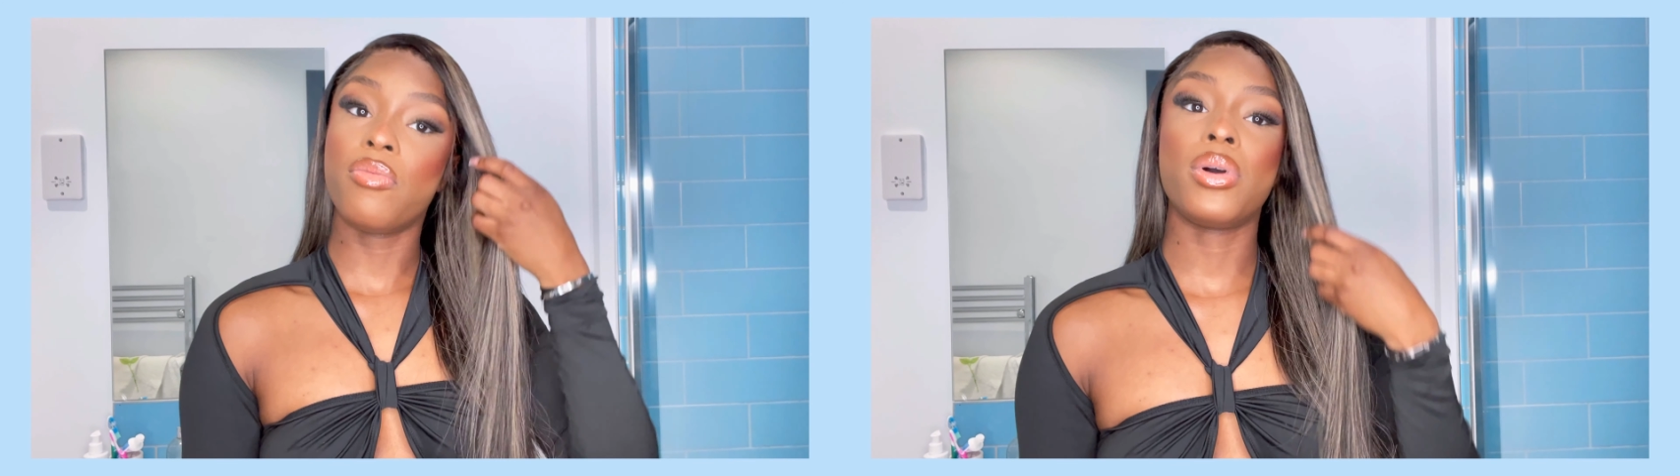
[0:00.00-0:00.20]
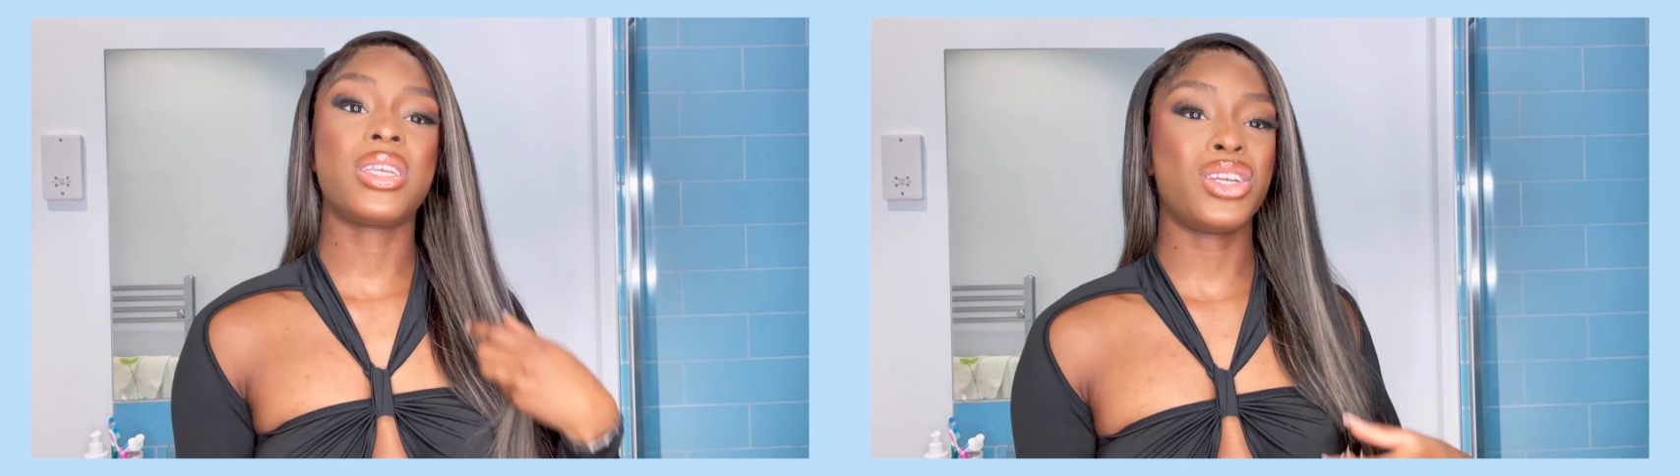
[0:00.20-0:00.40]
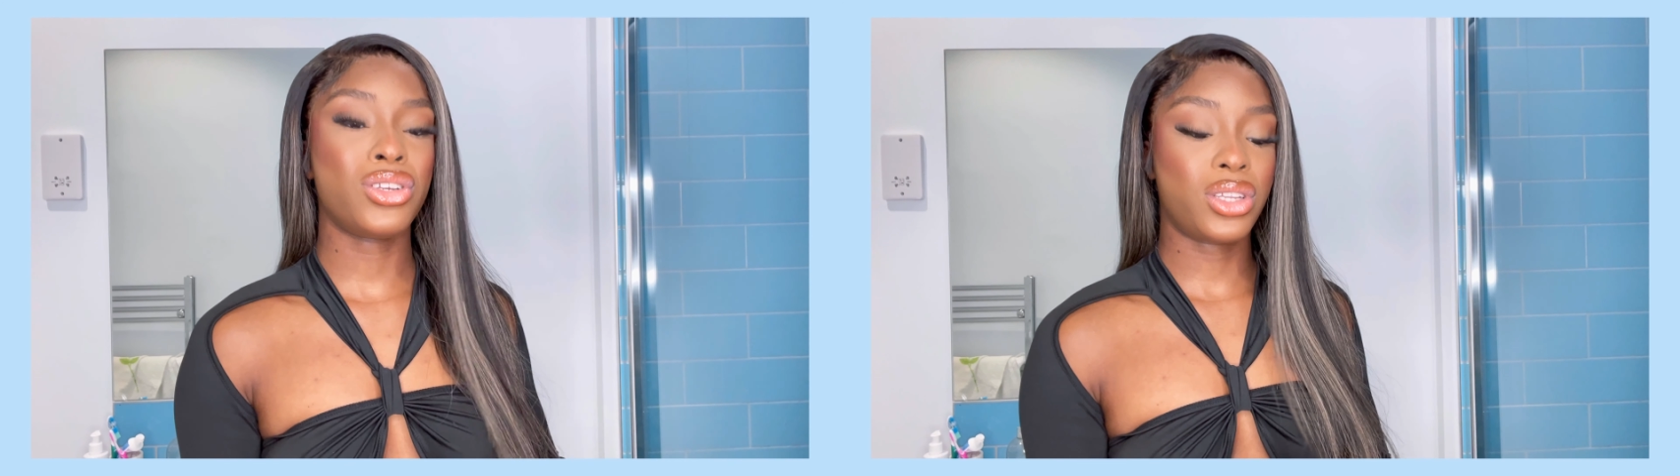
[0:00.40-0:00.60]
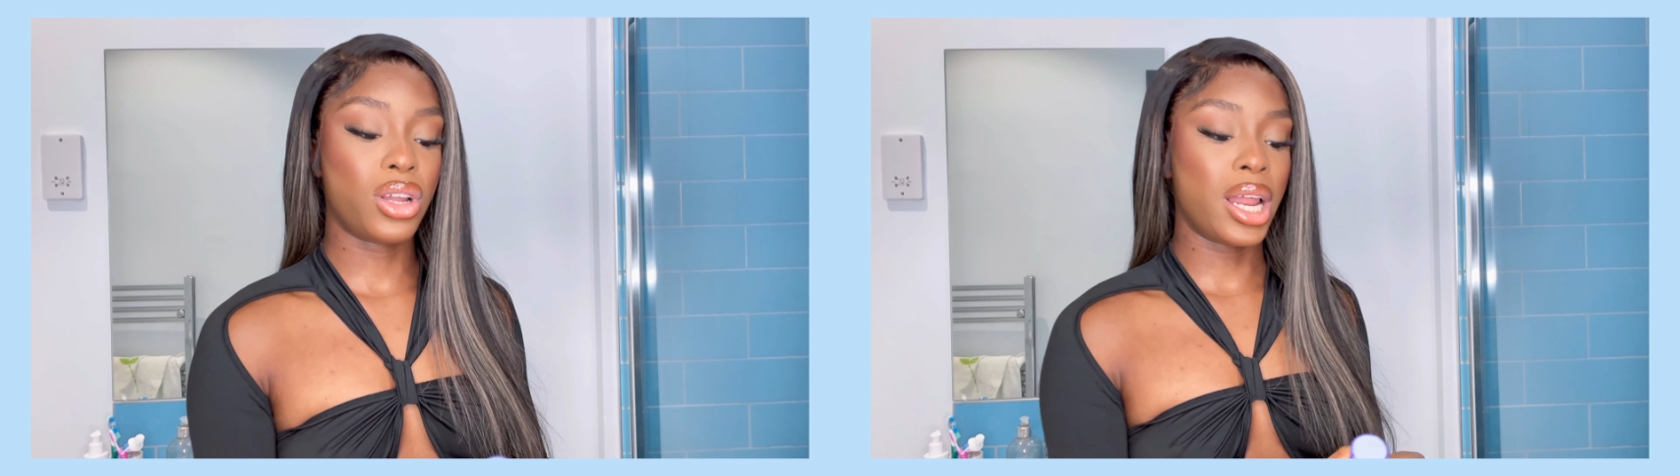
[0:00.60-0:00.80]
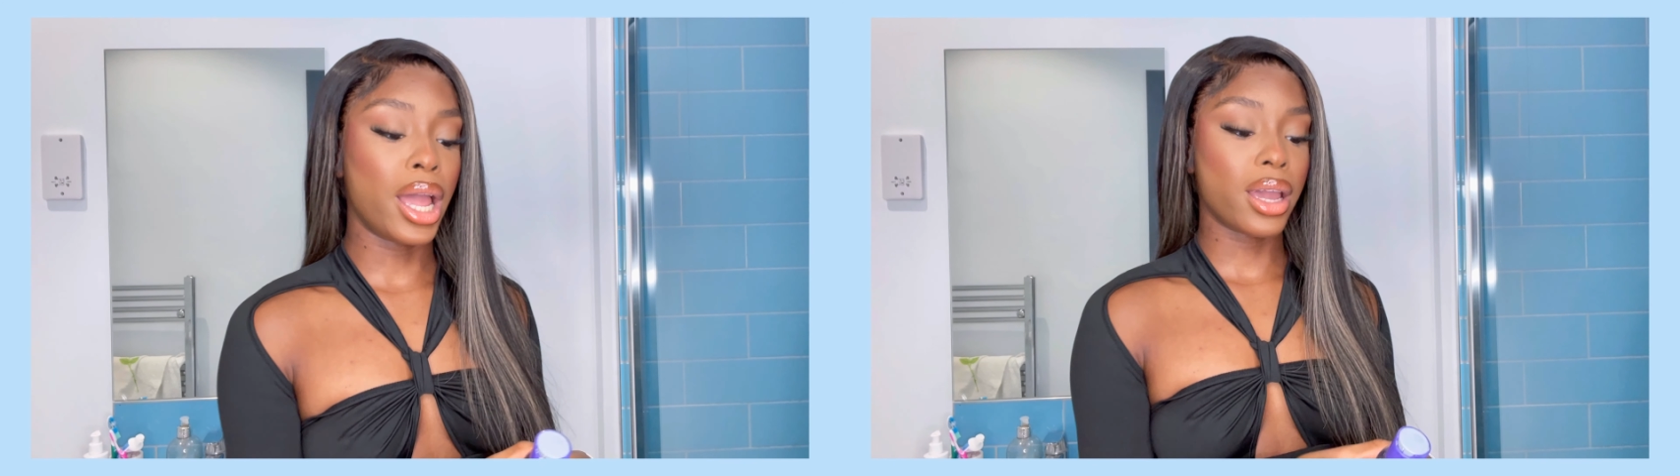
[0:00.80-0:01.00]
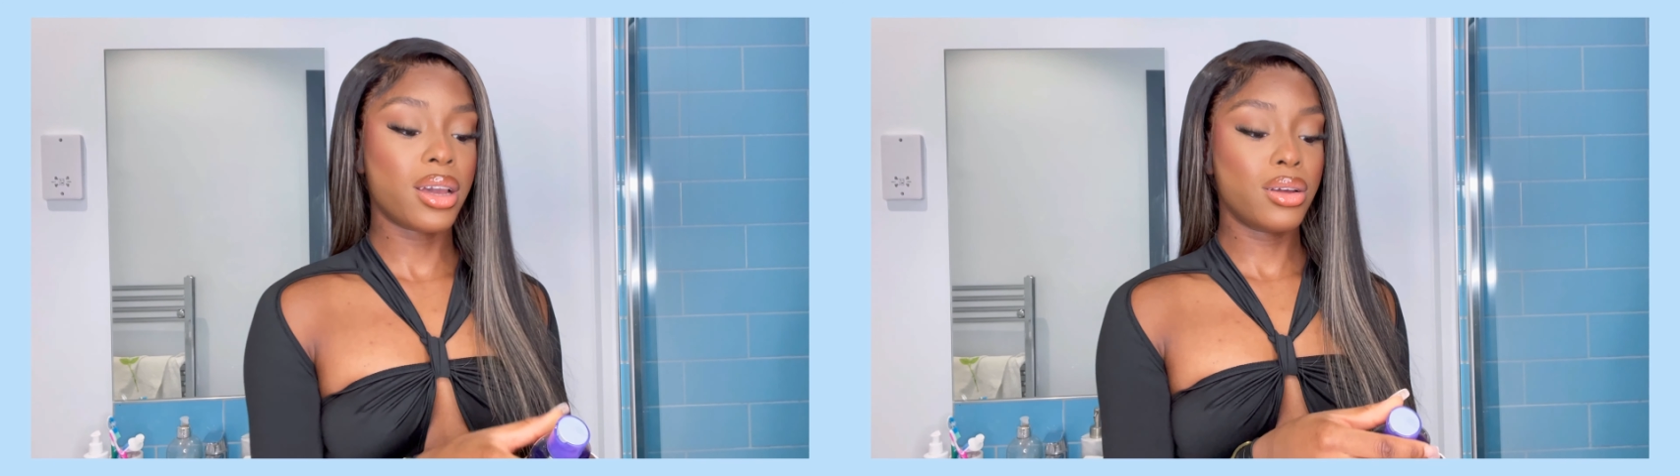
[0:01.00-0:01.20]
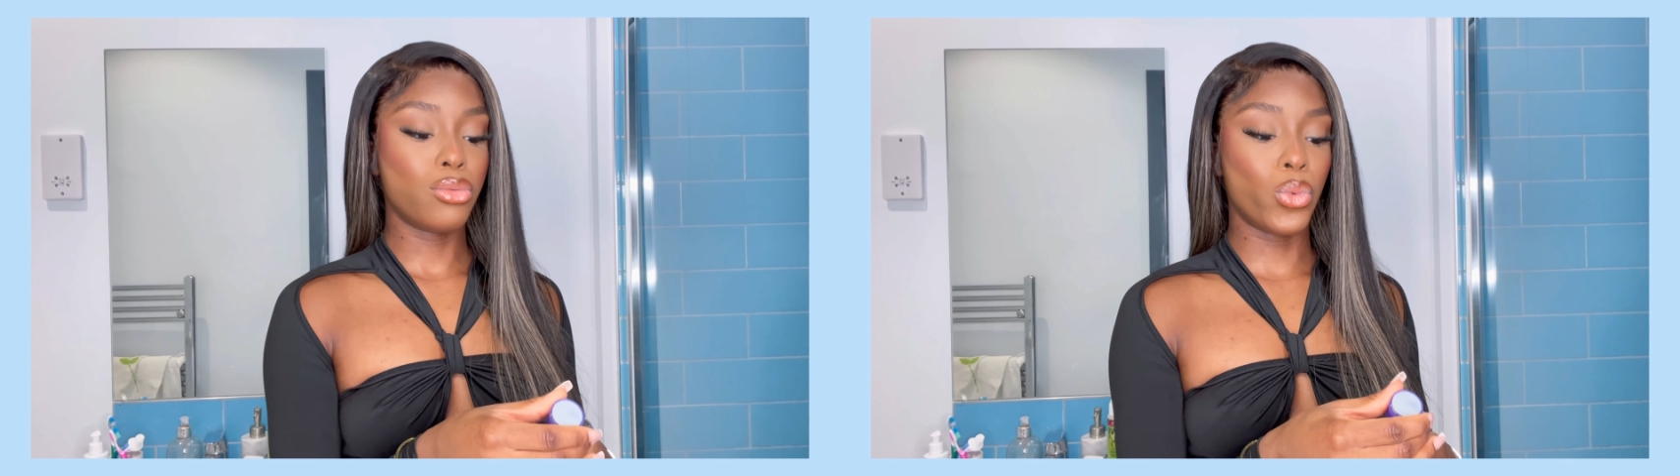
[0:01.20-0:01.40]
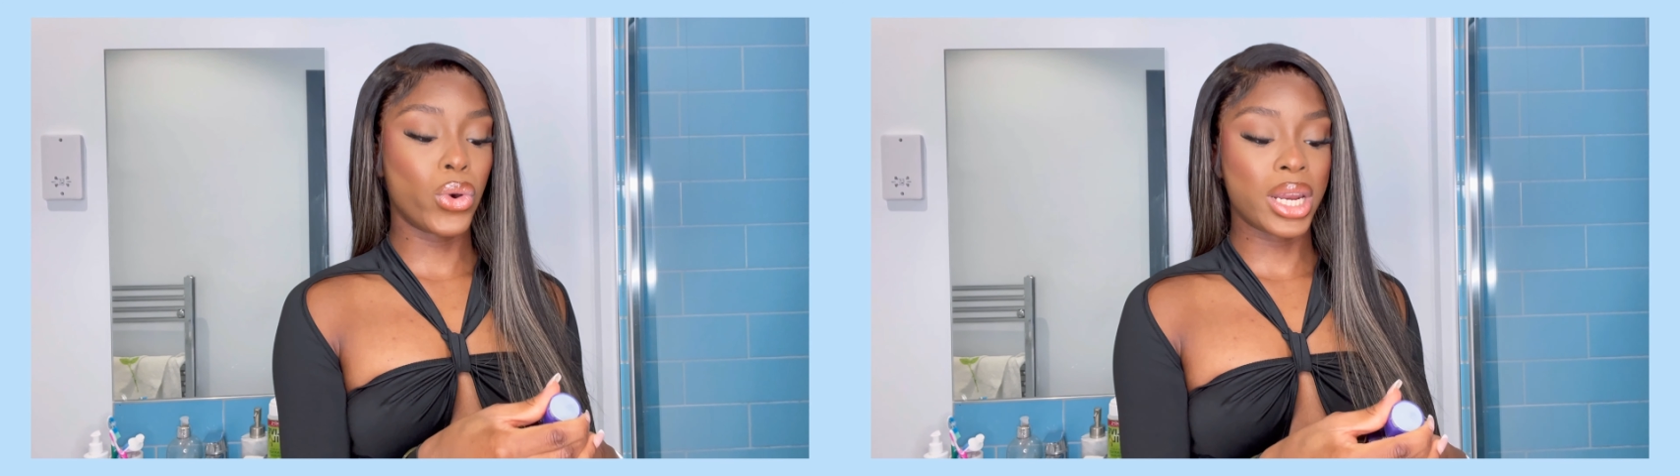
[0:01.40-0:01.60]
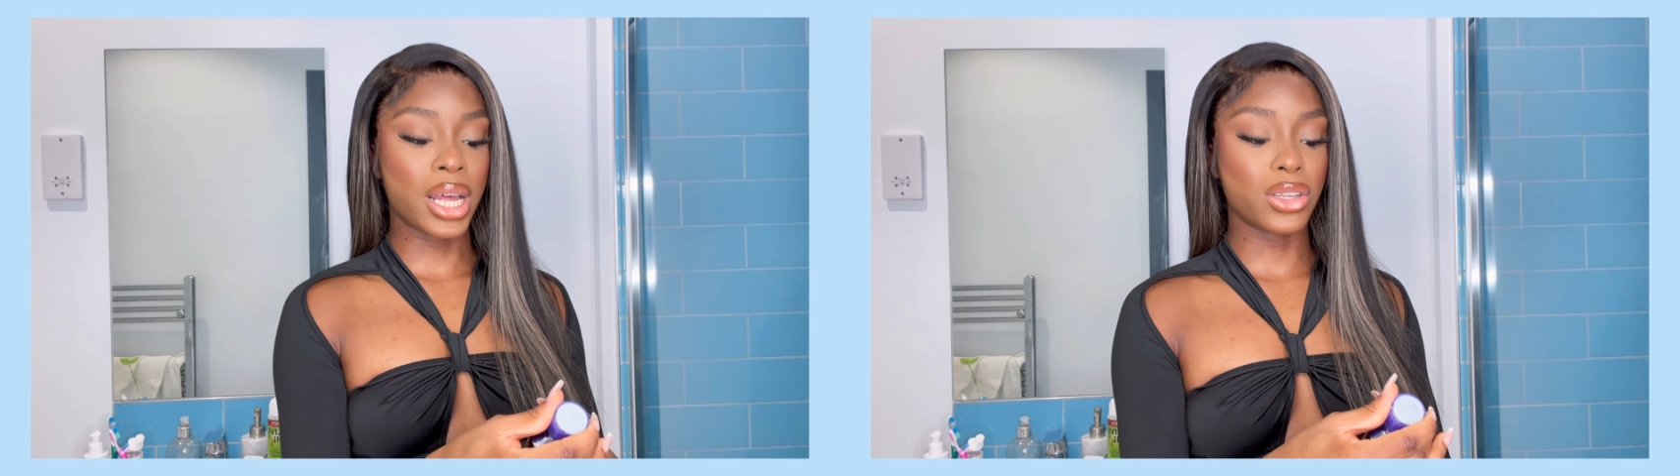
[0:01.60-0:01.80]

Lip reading: because I just don't like walking out the